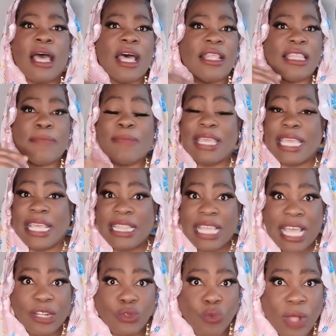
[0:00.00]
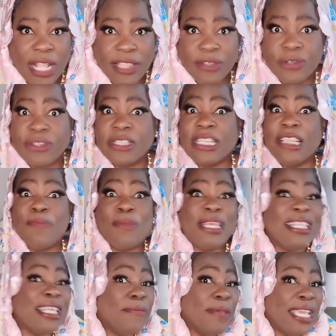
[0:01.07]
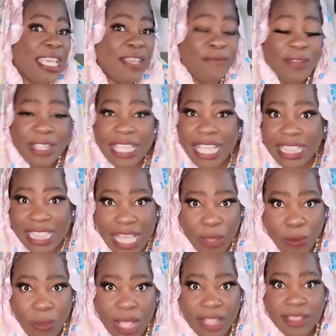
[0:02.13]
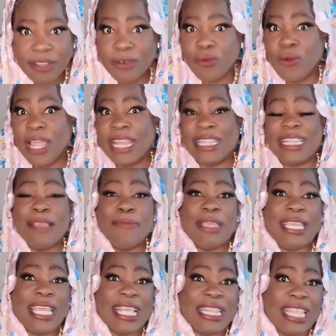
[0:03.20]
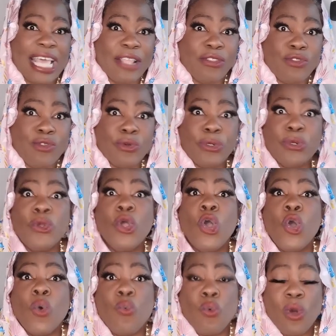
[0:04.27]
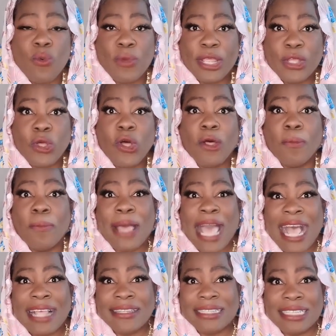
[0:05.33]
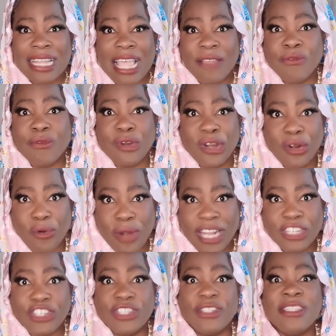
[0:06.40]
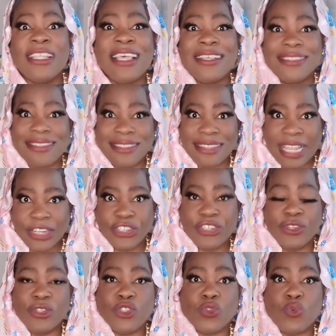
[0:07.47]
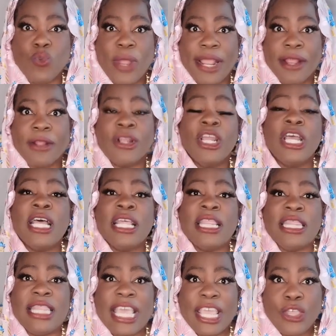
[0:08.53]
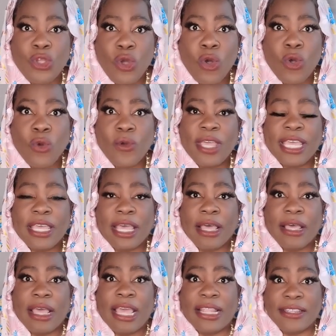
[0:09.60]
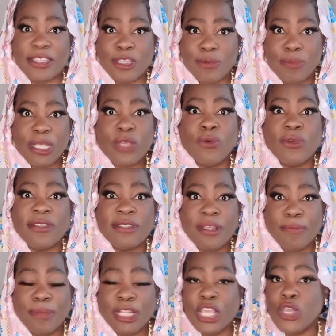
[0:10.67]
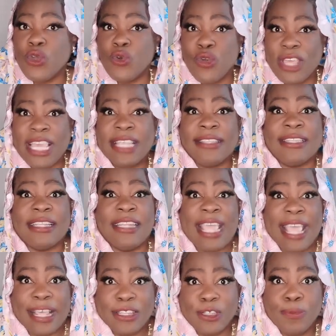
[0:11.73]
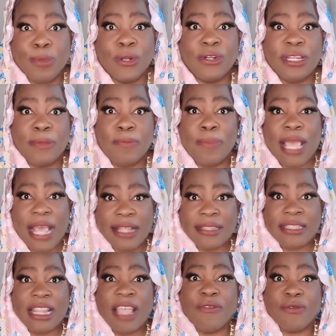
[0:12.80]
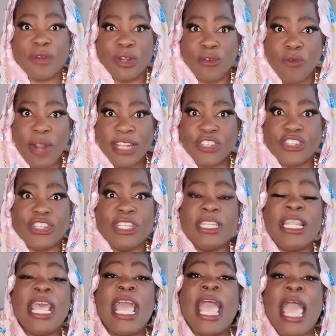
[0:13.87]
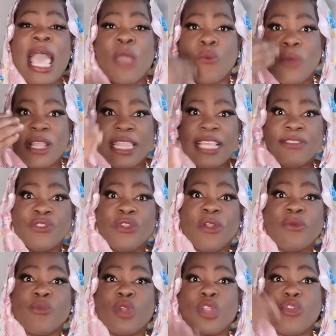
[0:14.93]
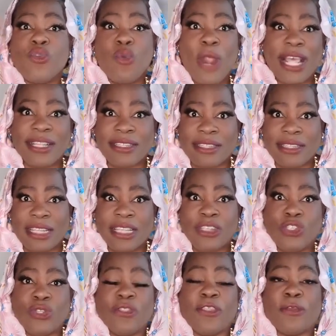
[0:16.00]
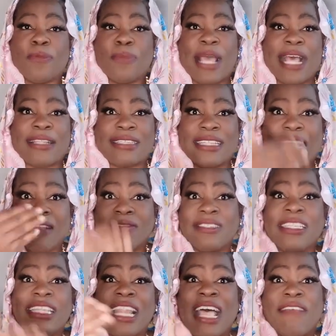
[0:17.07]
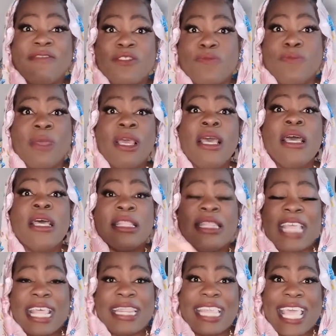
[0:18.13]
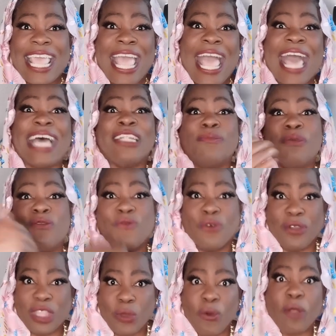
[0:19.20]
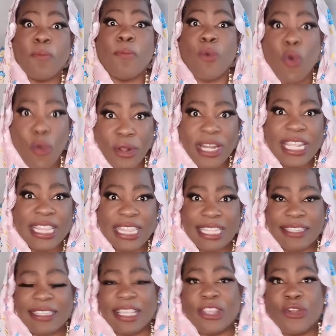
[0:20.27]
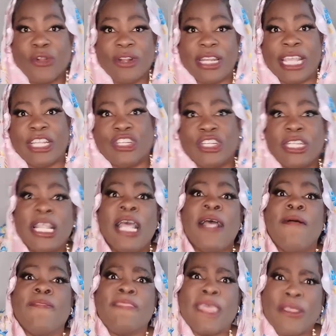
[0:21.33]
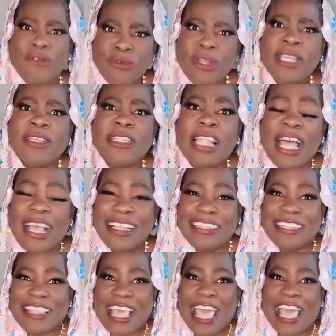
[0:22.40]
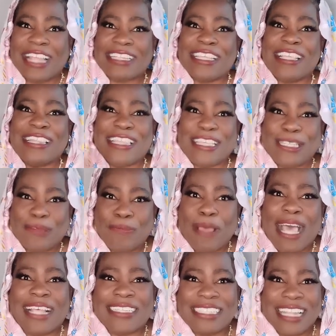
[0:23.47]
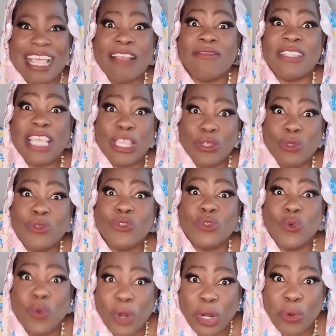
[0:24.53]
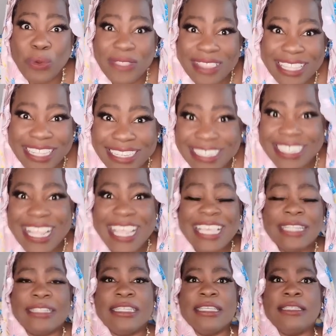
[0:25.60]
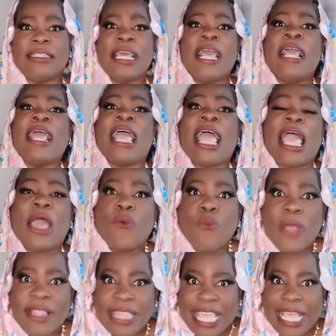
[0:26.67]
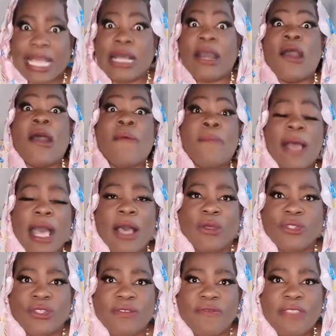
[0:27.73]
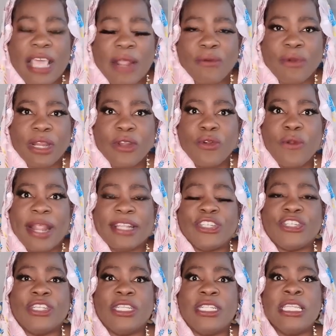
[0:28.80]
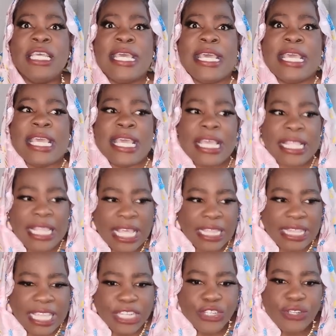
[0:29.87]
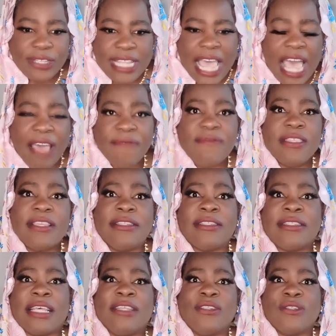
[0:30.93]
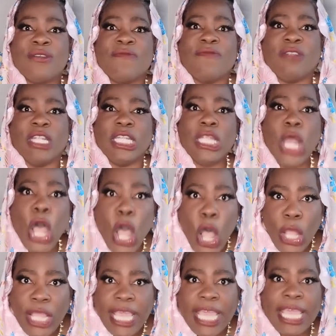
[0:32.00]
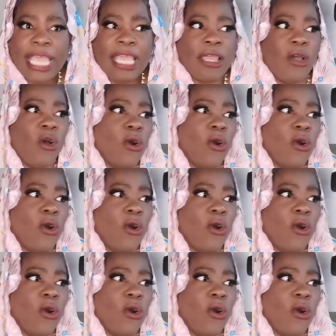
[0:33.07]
Uh, they may get that while they're sleeping. They may even get that while they're awake. They may get that through what we call past life regression sessions, where they go uh, and speak with somebody who is an expert in past life regression. And when they start regressing to their past life's lives, that they had before they were born in this incarnation, they realize that in these past lives they used to work with these deities. And when they come out of that regression, they just have this sense of longing.